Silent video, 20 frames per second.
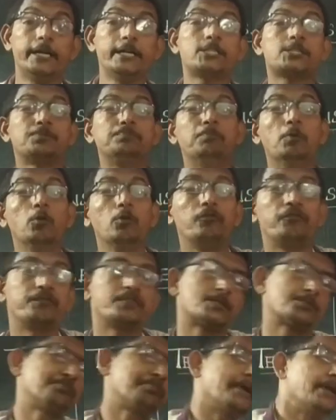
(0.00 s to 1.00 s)
it's
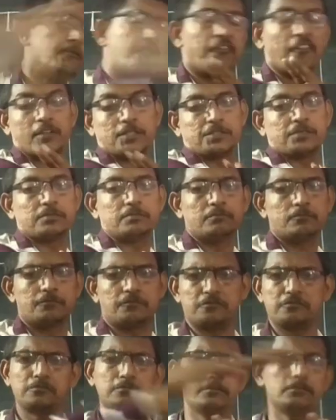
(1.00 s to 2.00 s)
moved speed fast.
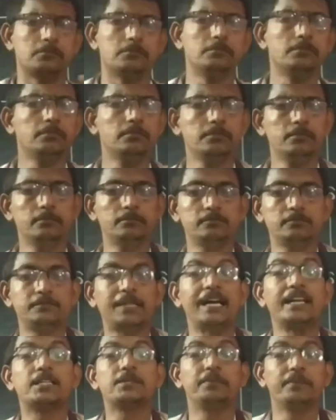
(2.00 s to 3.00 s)

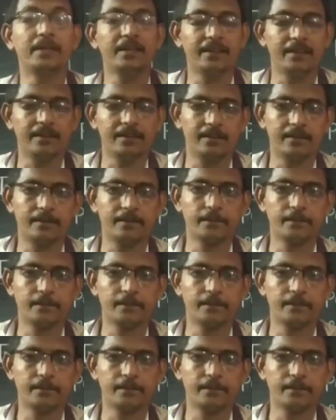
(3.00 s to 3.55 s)
That's mean